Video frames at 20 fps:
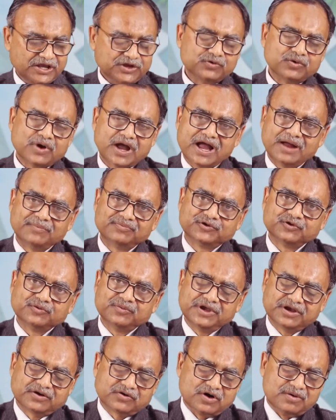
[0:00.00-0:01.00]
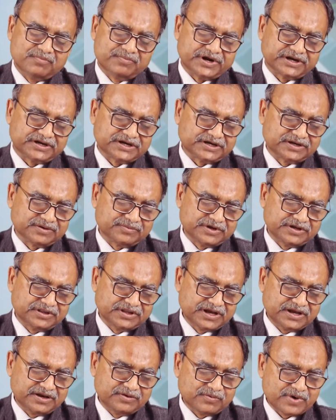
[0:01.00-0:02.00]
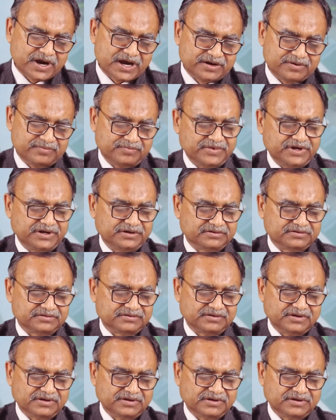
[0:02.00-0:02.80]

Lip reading: You have to be competitive in the environment.